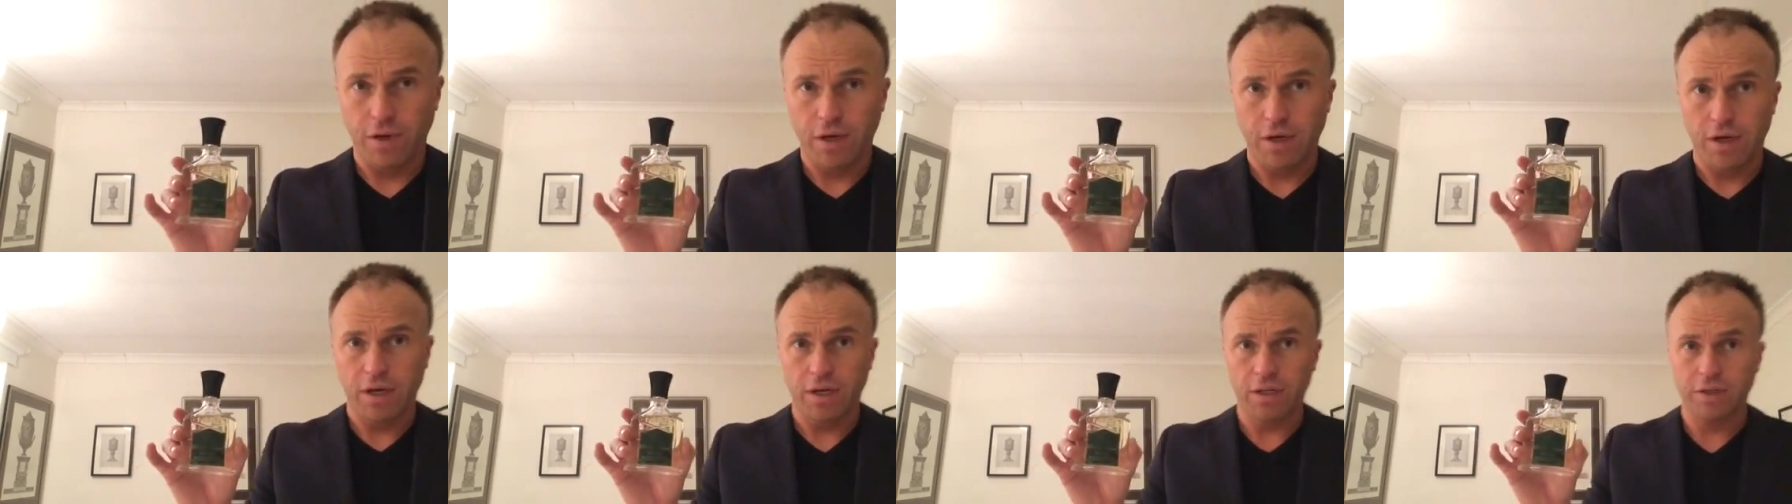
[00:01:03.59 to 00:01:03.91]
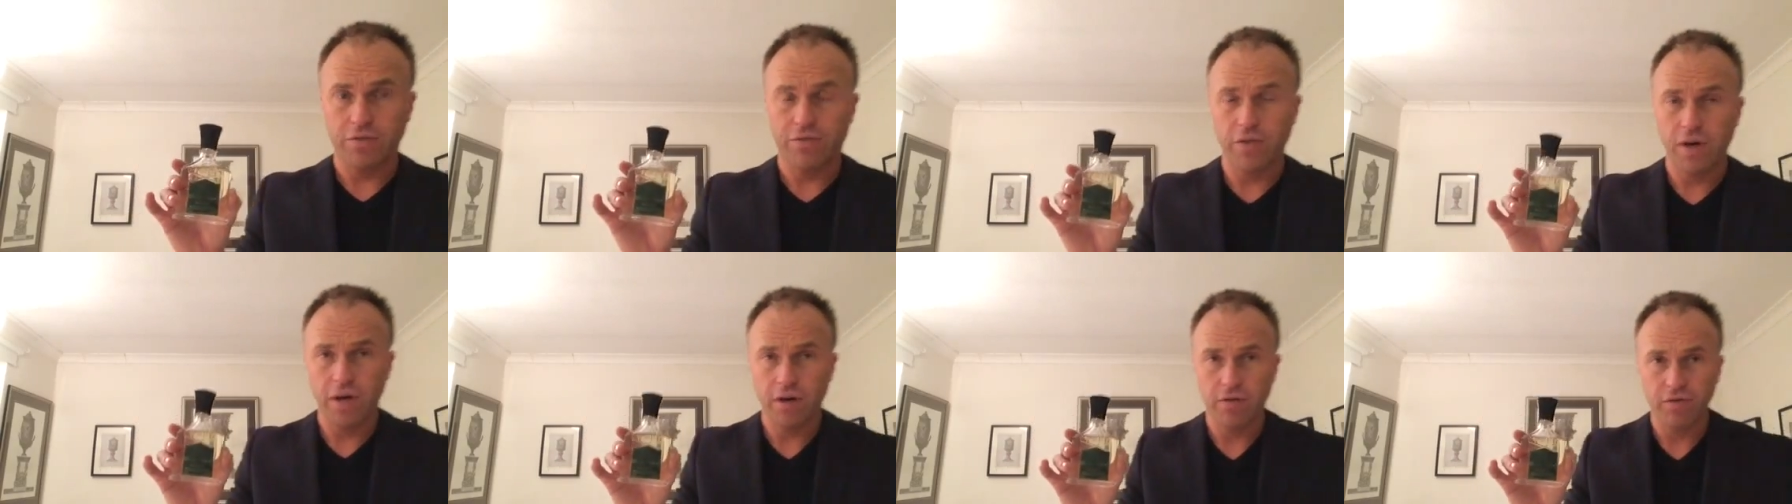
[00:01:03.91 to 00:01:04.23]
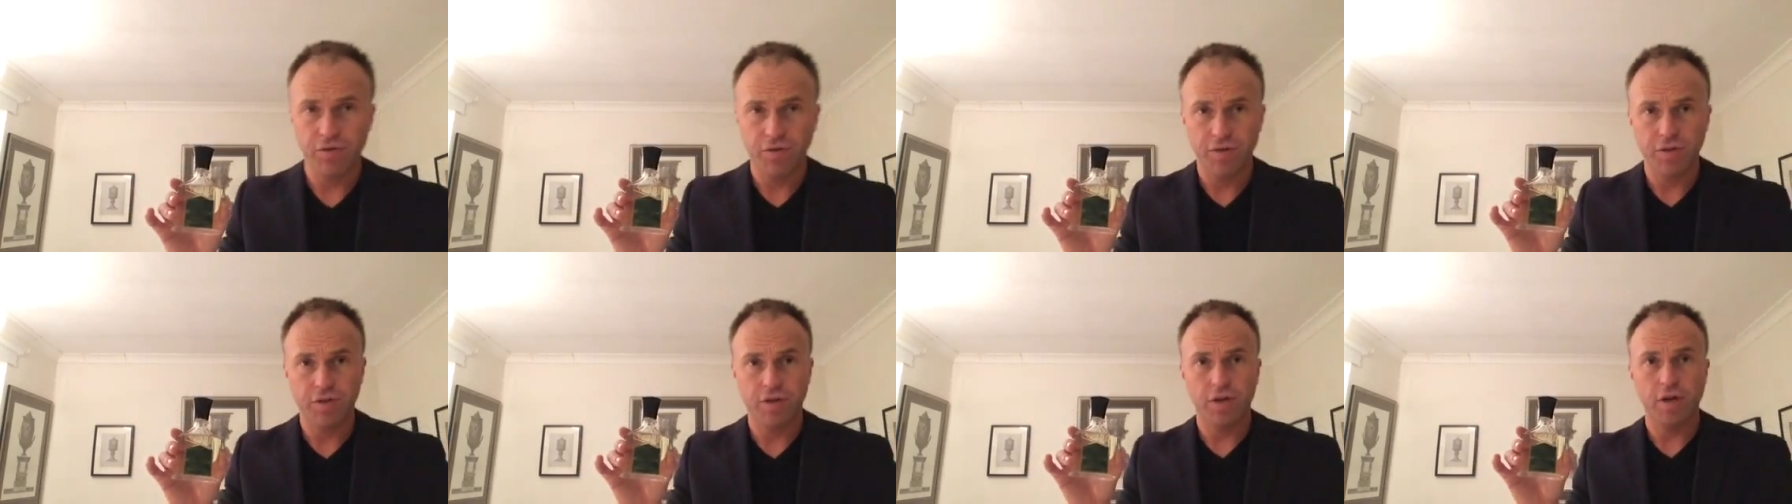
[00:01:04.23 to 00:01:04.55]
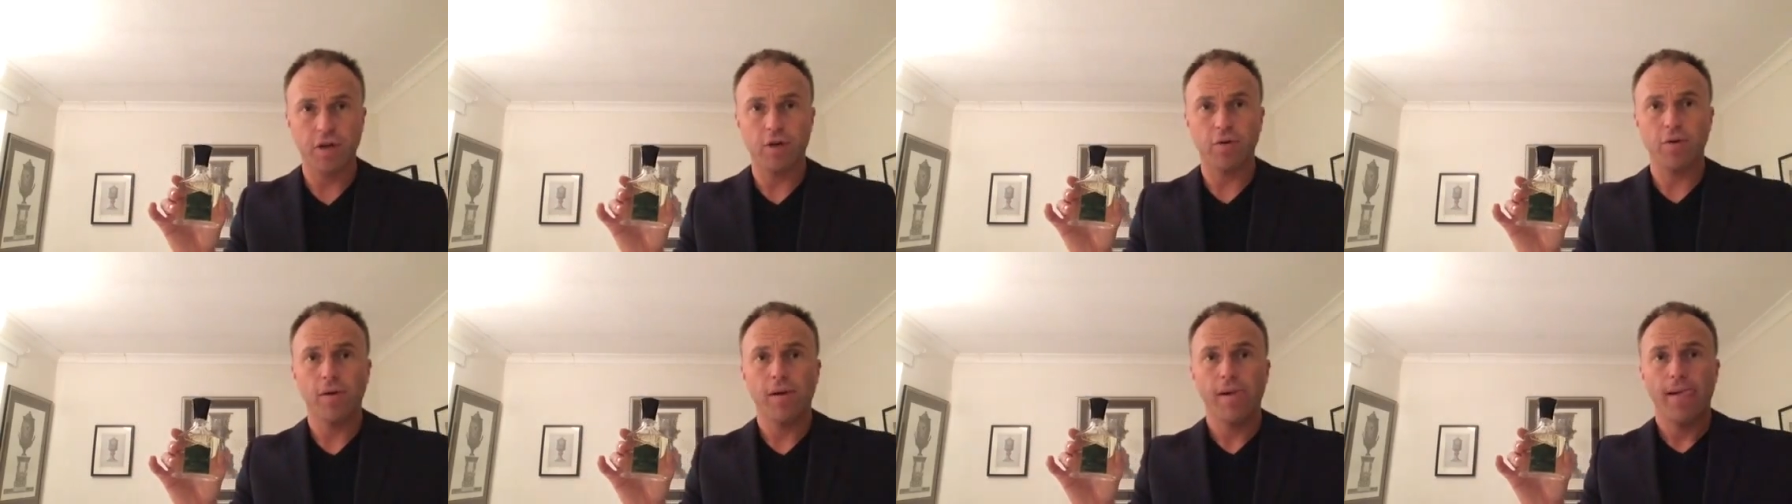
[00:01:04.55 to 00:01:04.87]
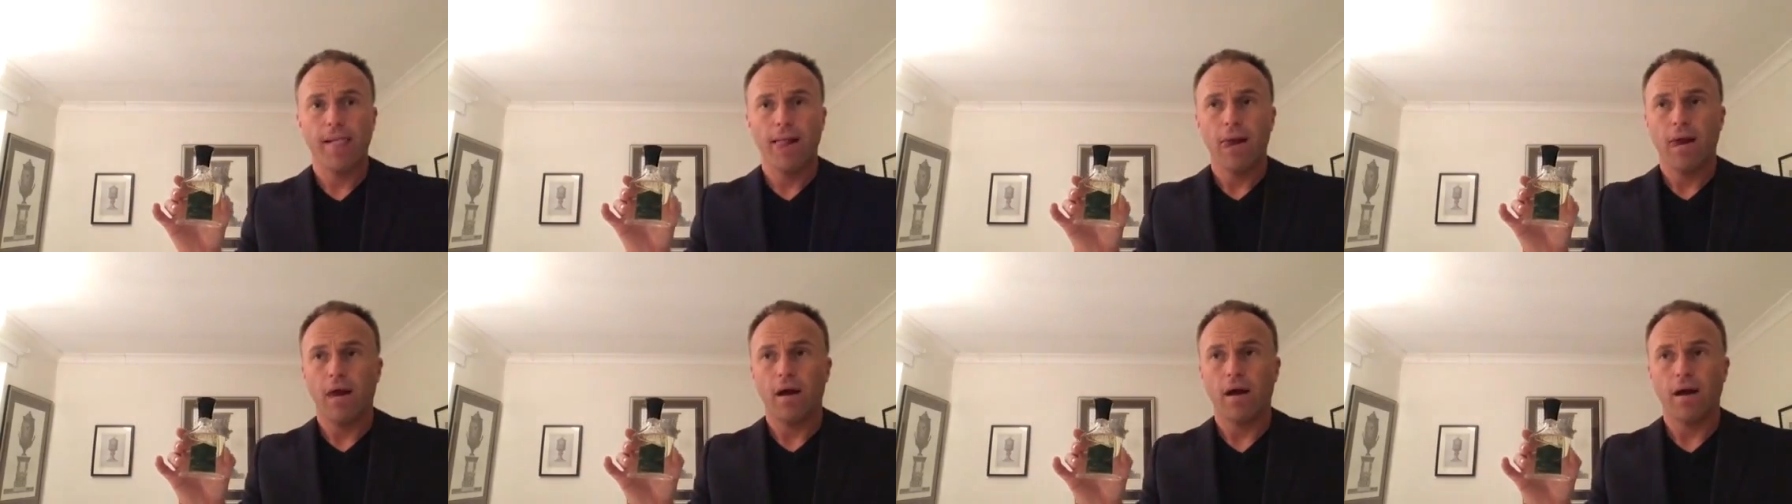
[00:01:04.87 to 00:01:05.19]
as fragrances go,
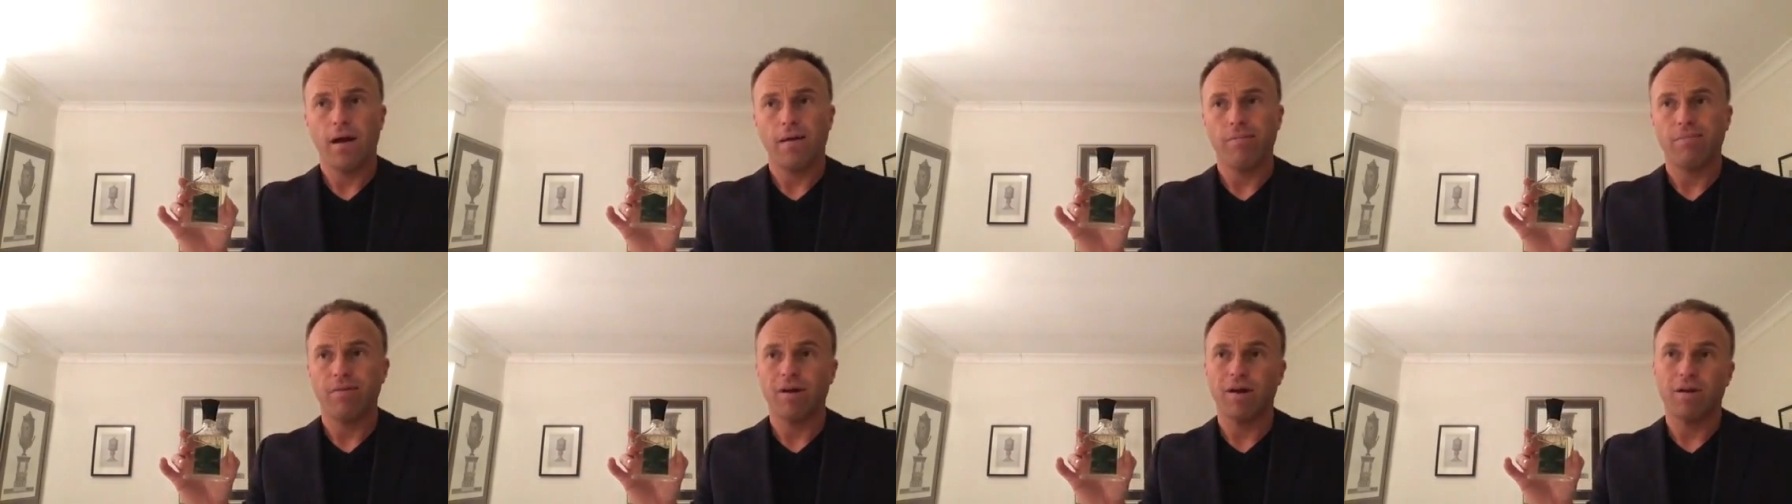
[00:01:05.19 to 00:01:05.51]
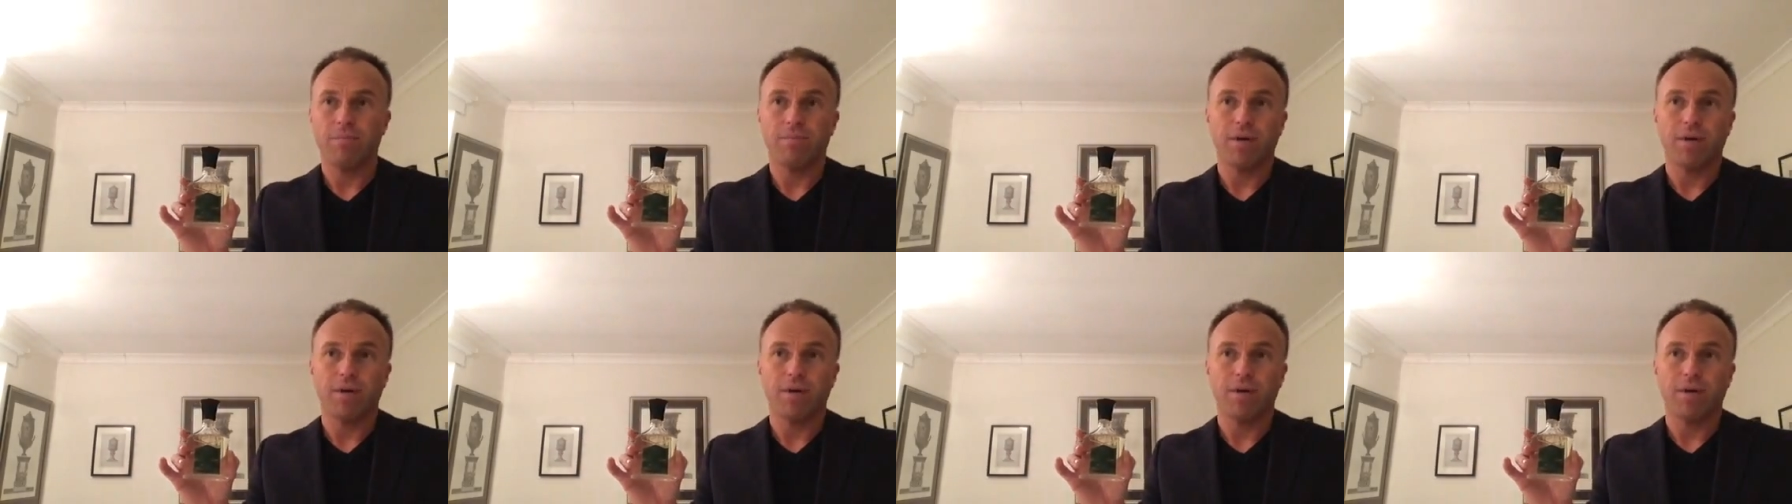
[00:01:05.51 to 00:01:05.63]
but